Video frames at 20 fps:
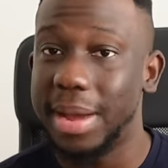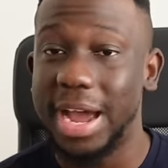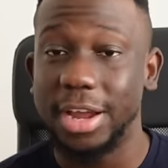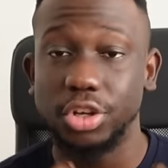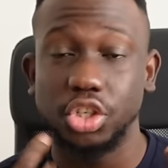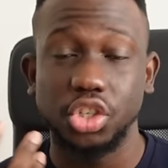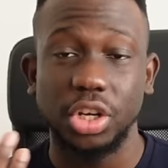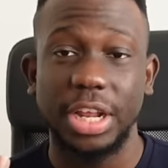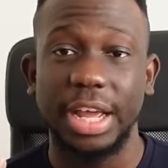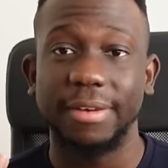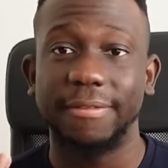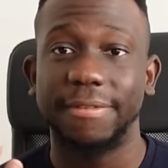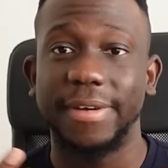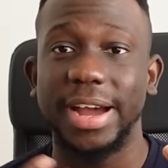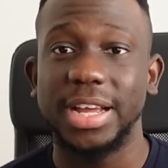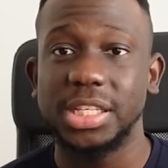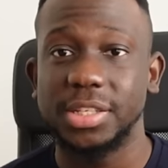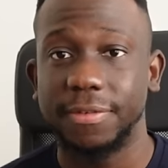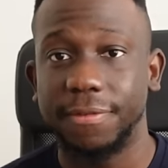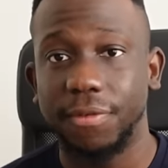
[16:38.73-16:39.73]
I usually
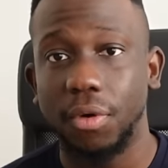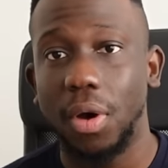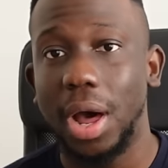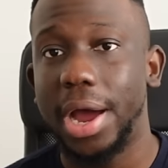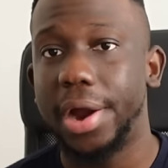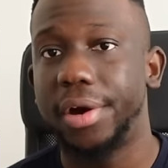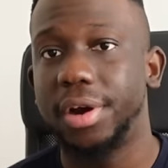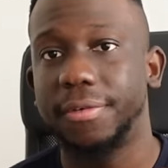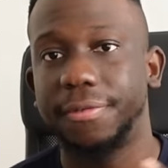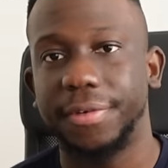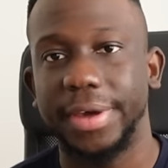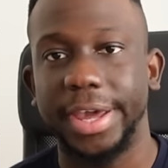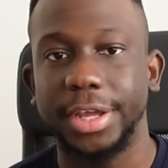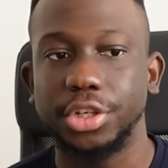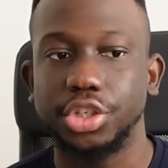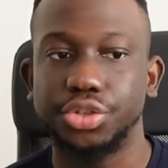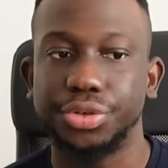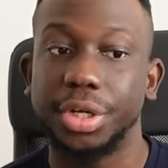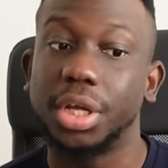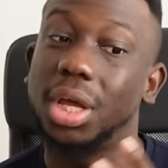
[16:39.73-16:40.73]
advise four hour for
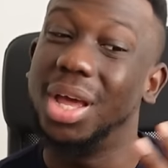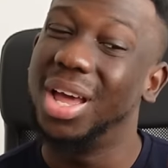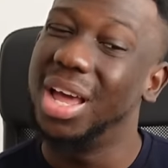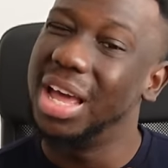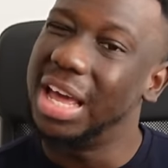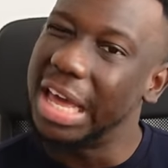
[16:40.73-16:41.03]
entry.